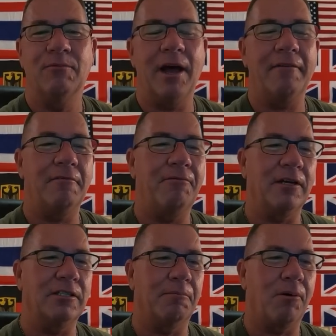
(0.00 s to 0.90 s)
we have to
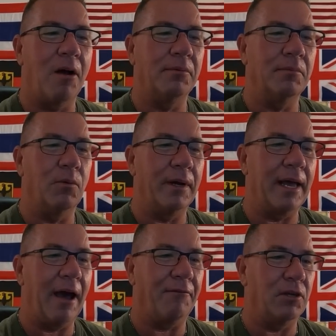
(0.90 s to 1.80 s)
fix the problem and
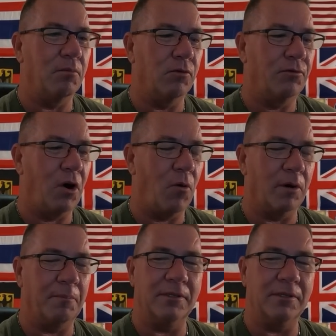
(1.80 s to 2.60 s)
we have to move forward.